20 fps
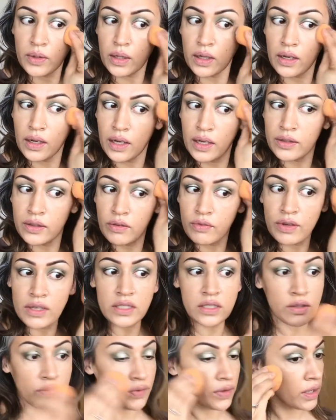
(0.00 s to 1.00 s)
And the rest
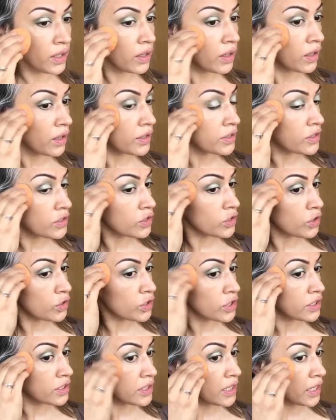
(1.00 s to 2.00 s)
of it, I just
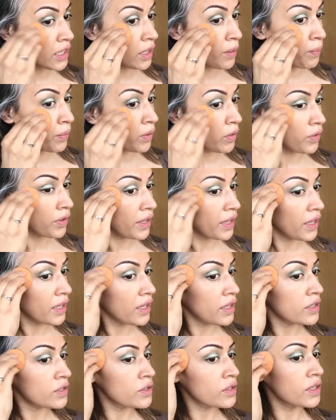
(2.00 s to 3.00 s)
usually take up along
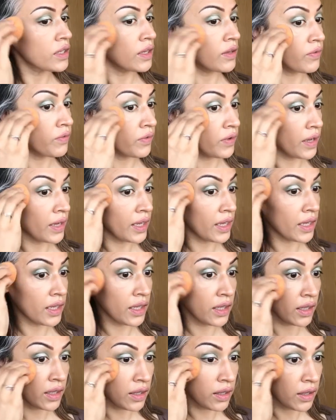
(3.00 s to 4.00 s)
here to give
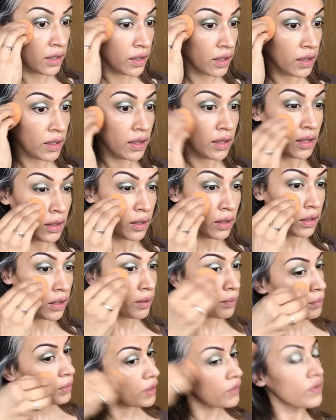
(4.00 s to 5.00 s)
a
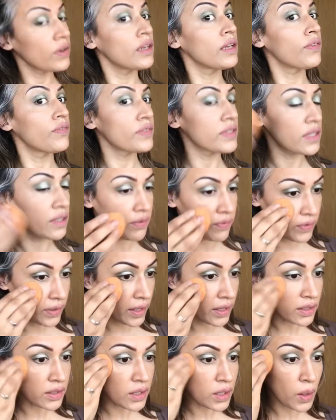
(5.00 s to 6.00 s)
bit of a lifted
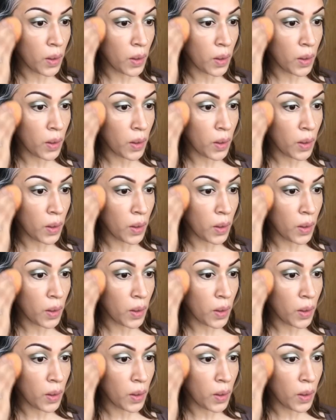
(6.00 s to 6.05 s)
effect.